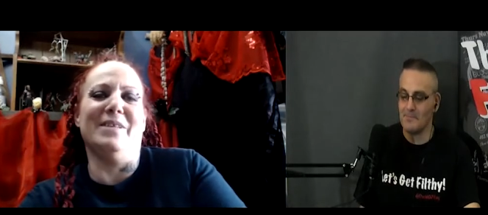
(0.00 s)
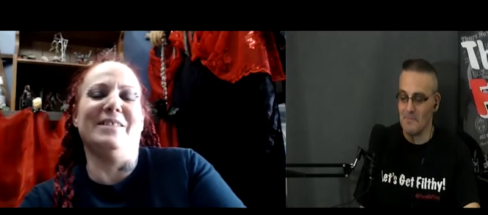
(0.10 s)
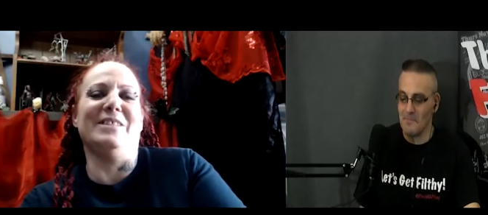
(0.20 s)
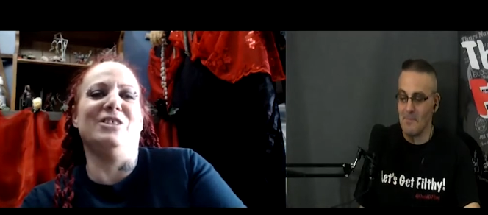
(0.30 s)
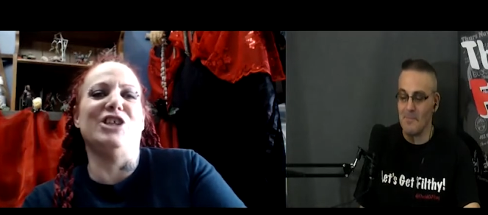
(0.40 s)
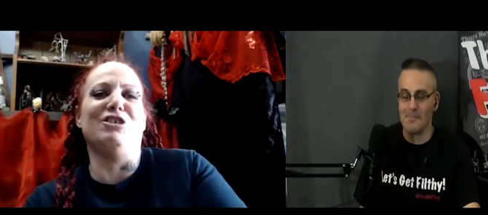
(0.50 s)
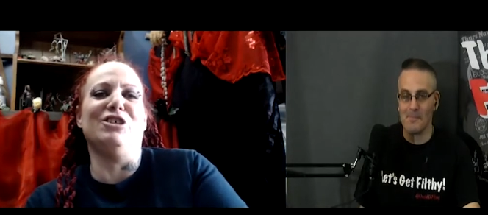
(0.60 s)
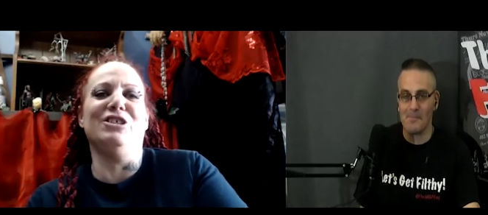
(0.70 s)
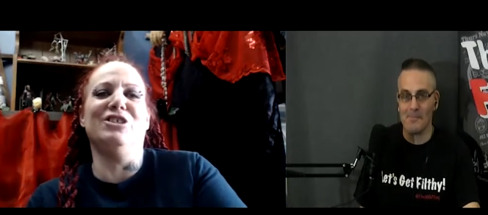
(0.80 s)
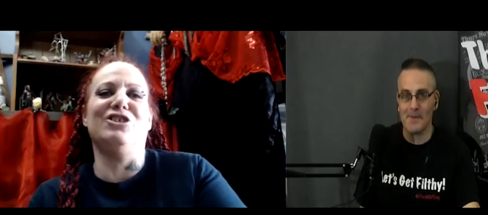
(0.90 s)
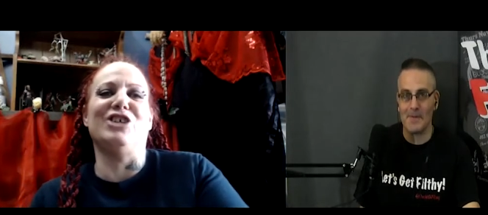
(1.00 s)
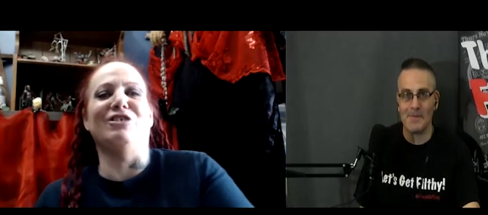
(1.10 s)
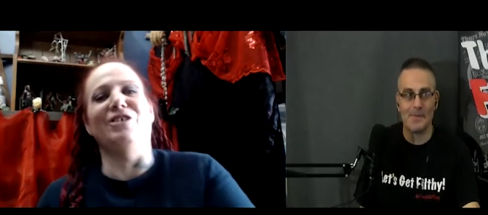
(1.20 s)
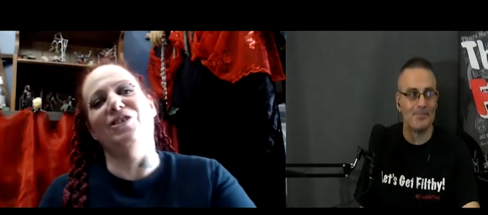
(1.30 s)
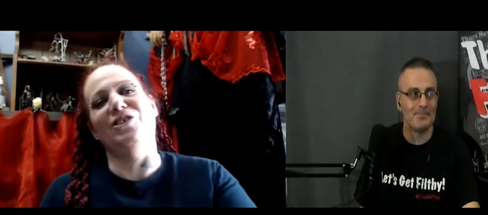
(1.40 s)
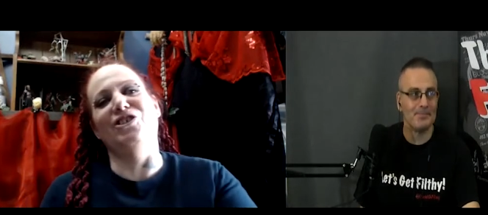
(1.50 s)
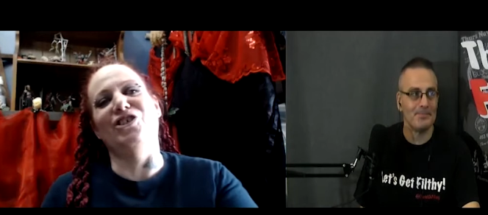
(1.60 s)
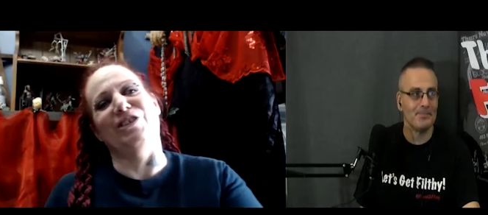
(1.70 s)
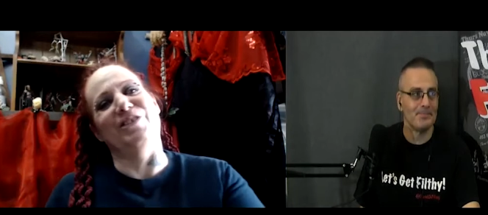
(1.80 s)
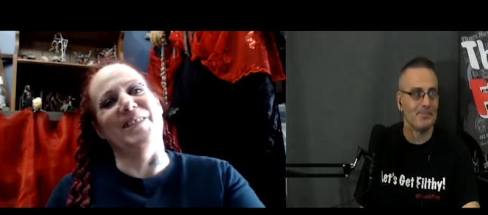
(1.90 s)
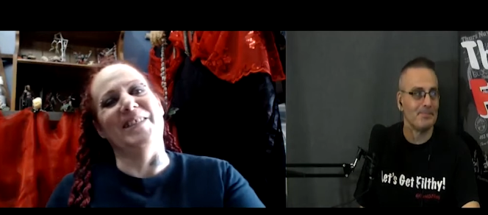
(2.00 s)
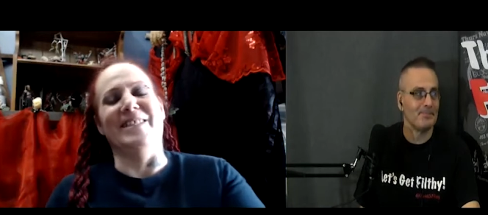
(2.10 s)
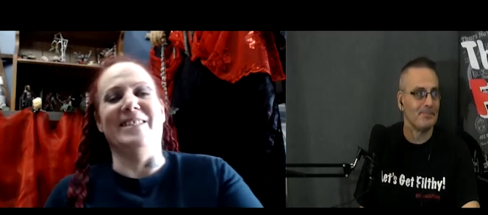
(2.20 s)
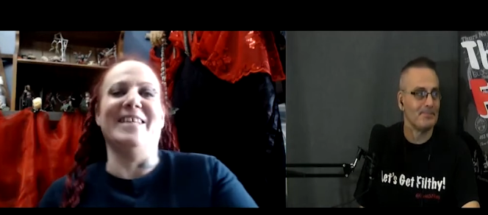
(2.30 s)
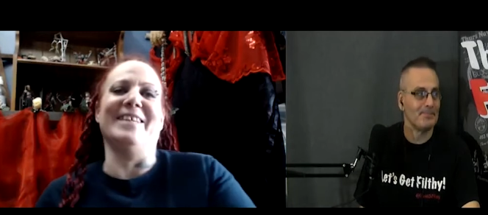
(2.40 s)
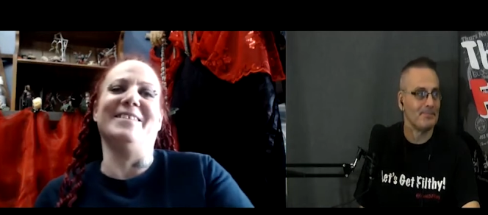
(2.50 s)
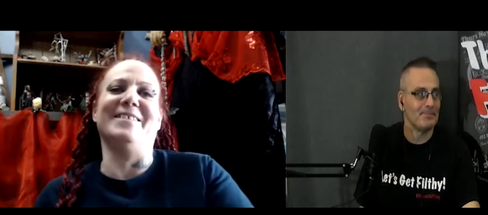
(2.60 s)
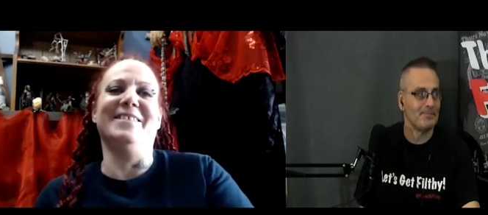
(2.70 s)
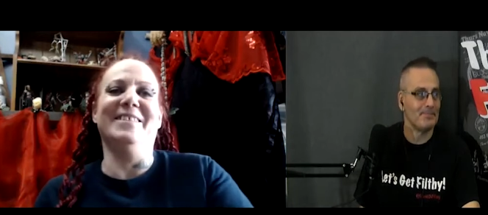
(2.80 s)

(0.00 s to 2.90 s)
Speaker 1: the Gerald, Gerald, Geraldson tale.